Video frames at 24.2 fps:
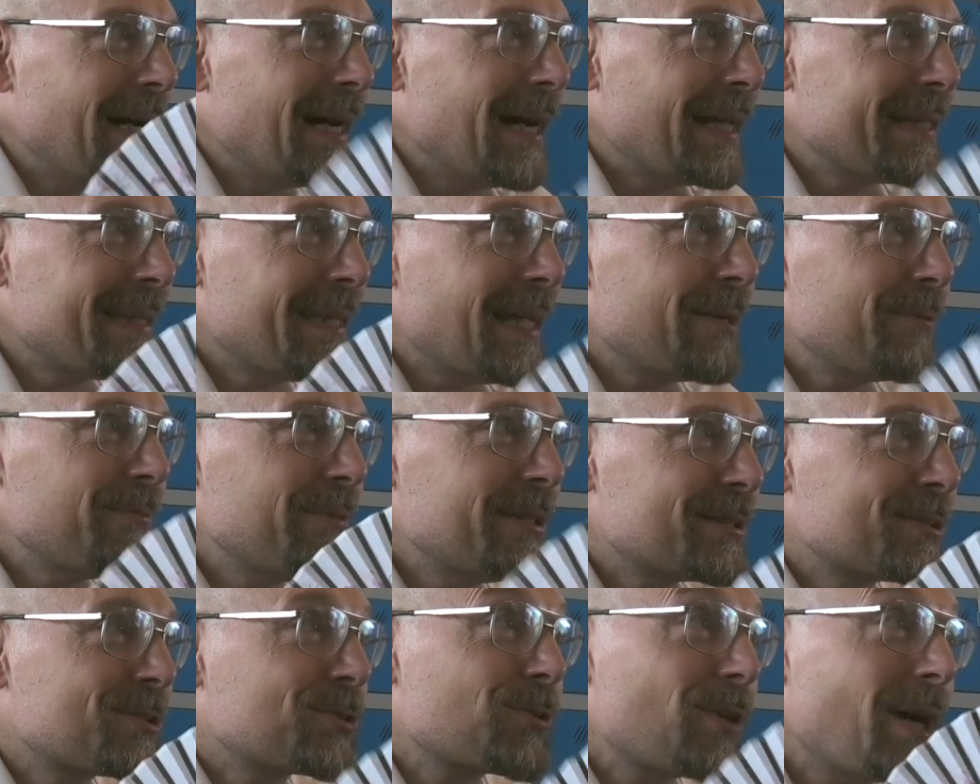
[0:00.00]
And then
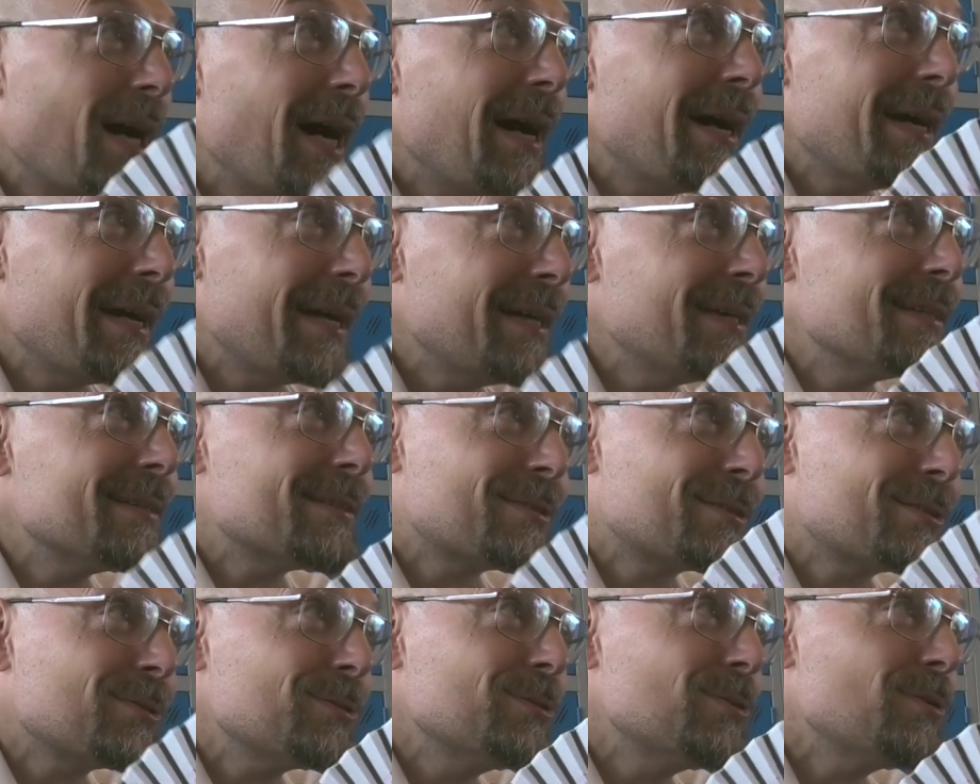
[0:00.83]
we try
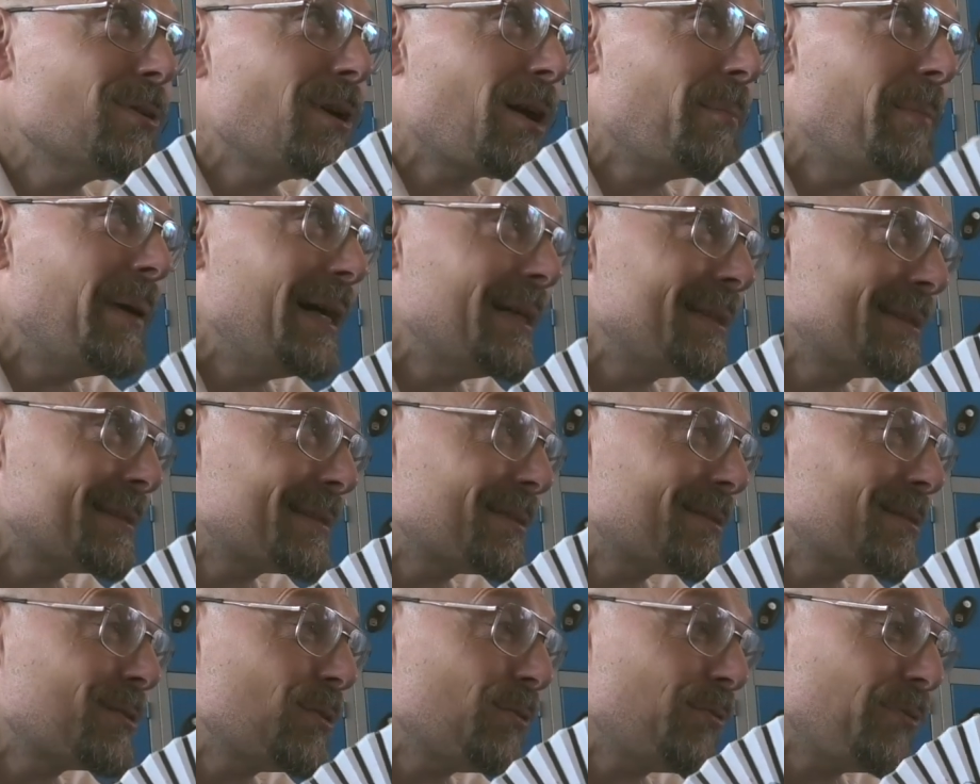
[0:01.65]
to do our
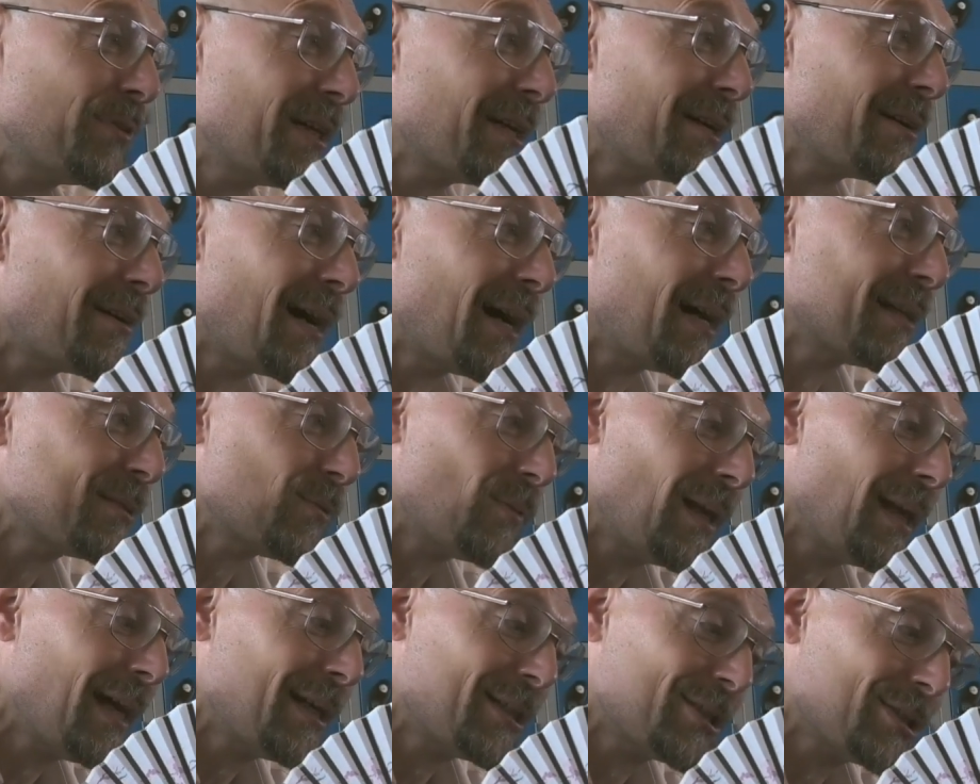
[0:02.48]
best to figure out,
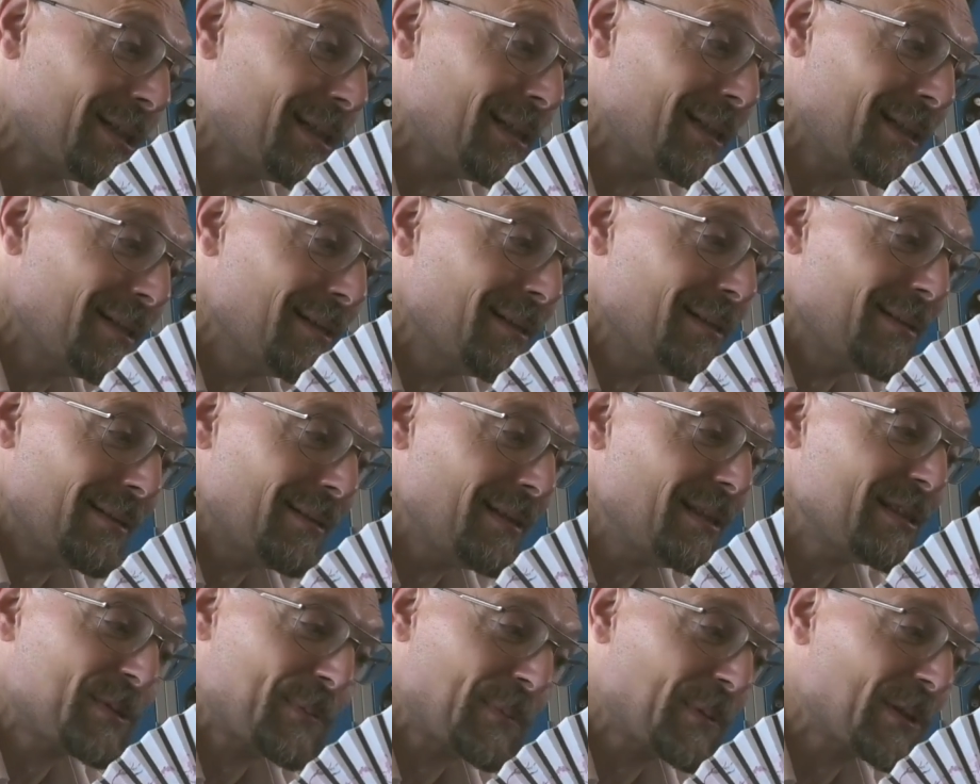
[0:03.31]
well, actually,
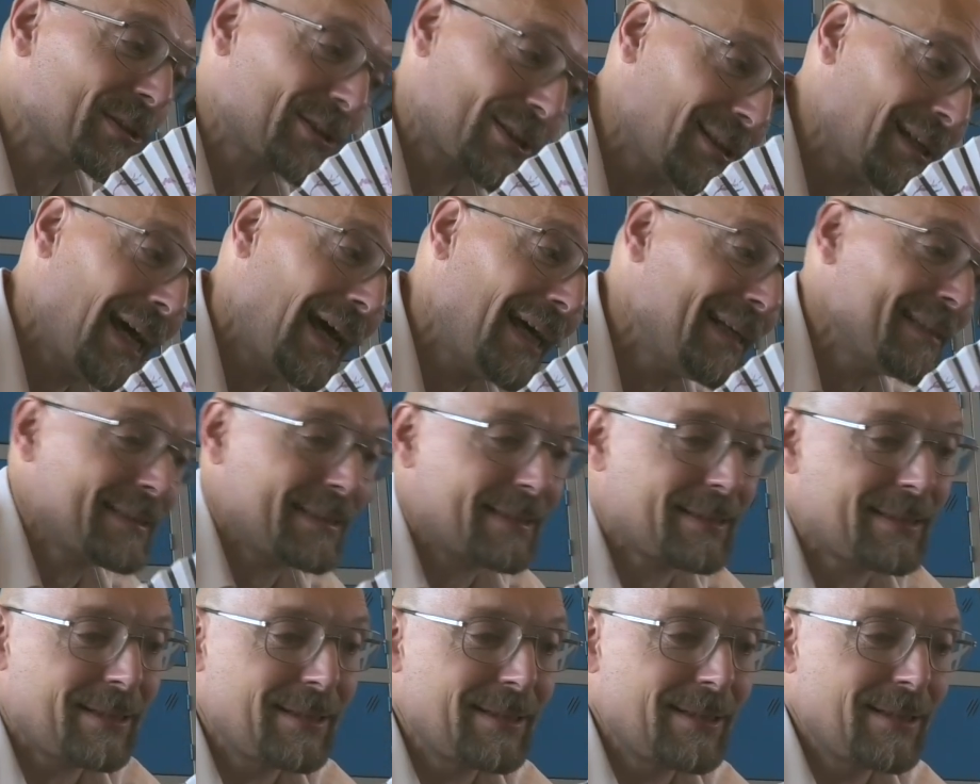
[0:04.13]
this person has
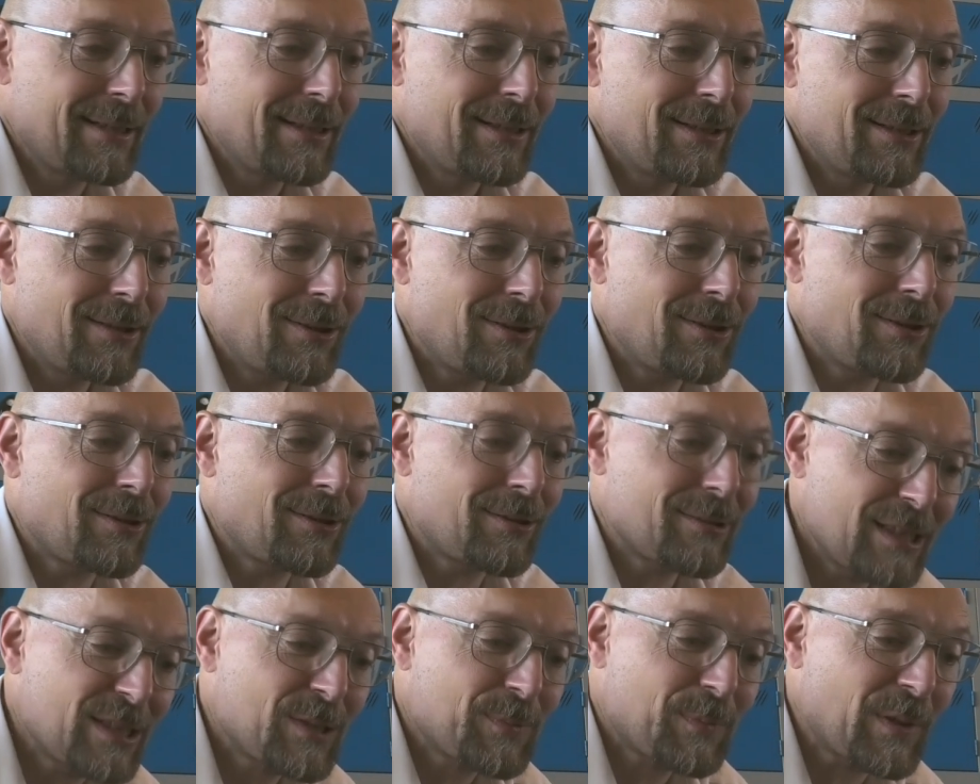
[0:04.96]
it.
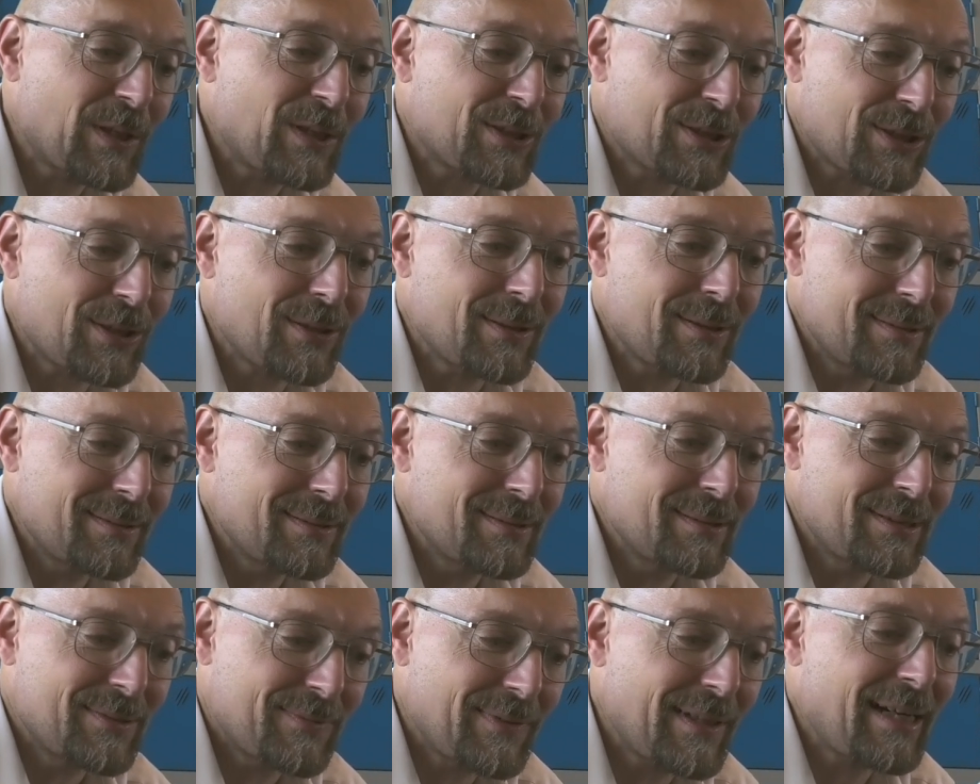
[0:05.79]
Or this person
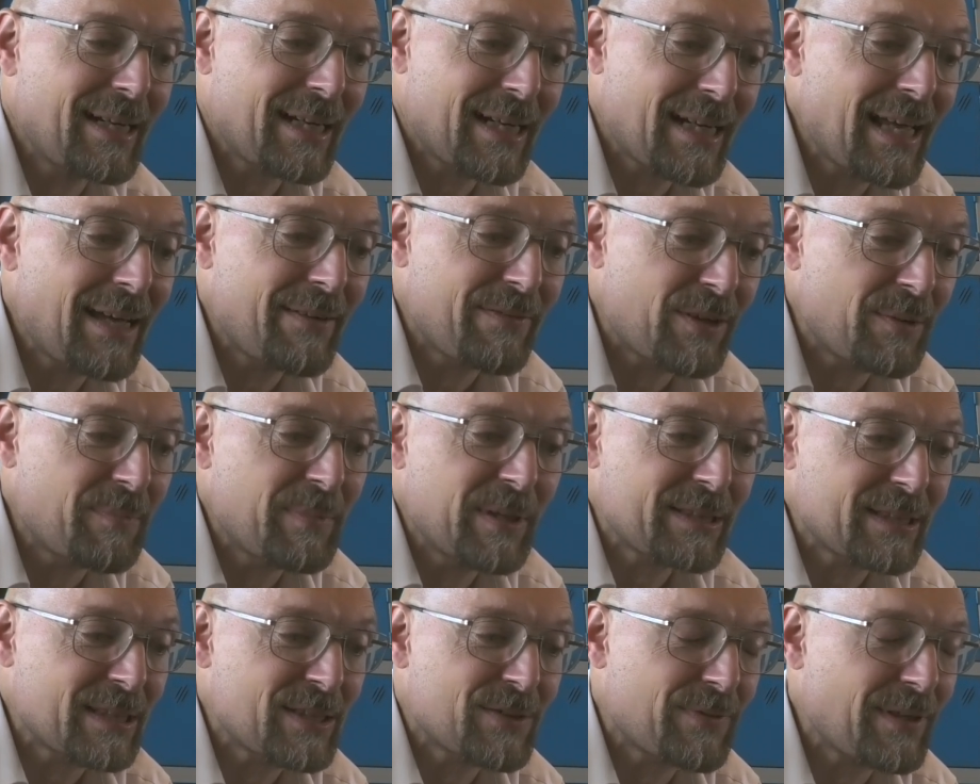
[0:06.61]
is very clever,
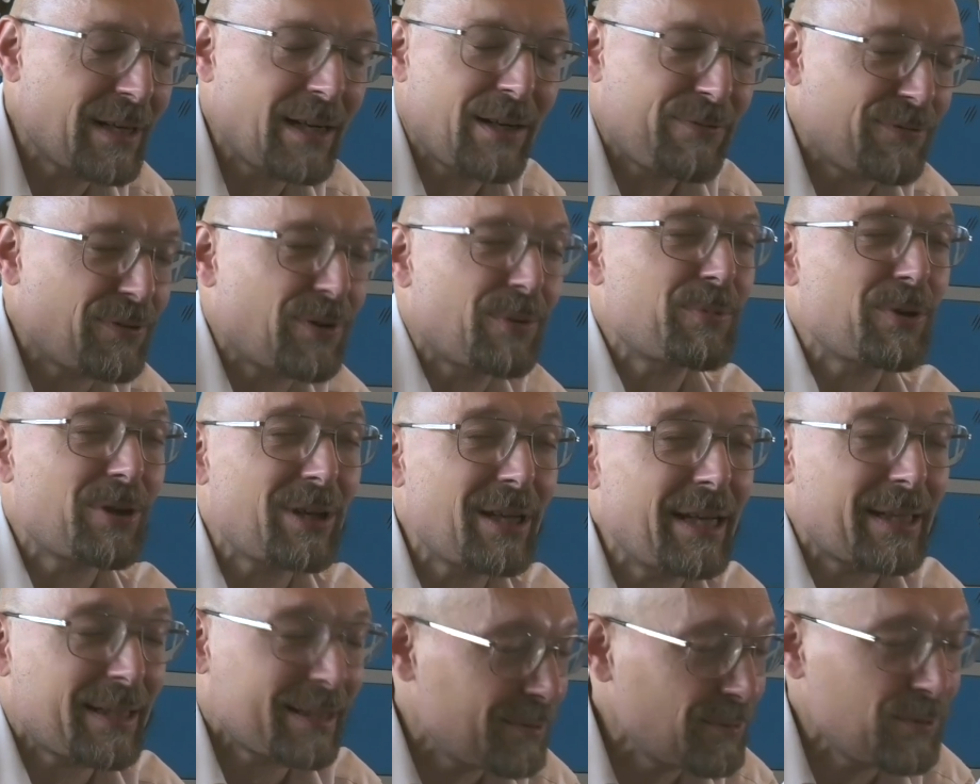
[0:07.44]
but is very
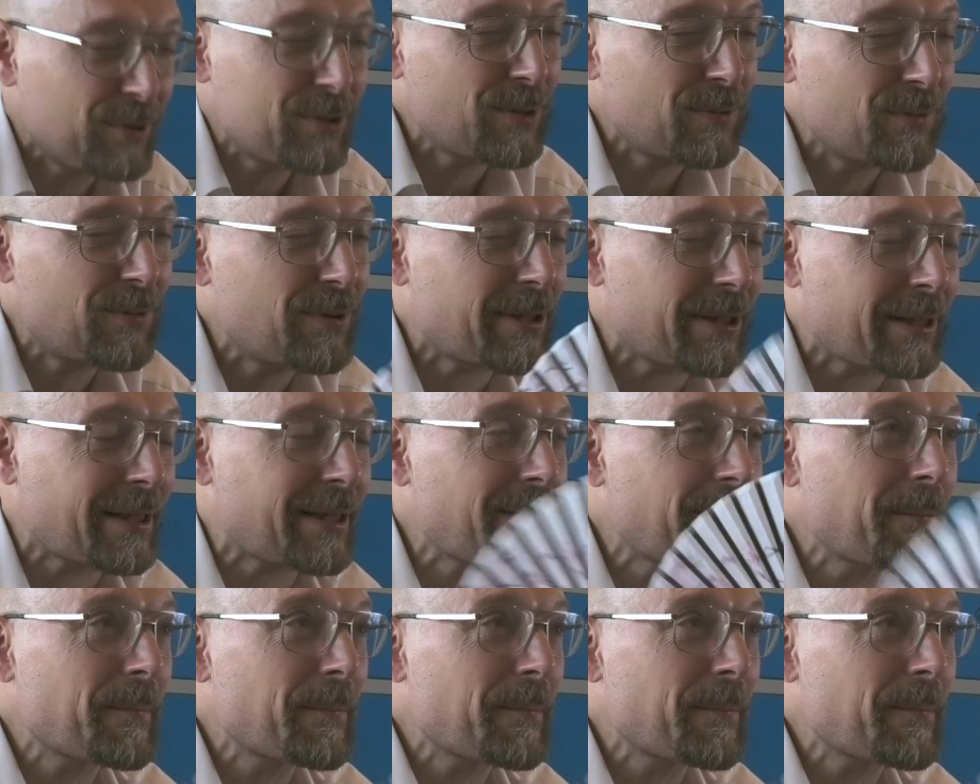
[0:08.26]
formulaic. It wouldn't work.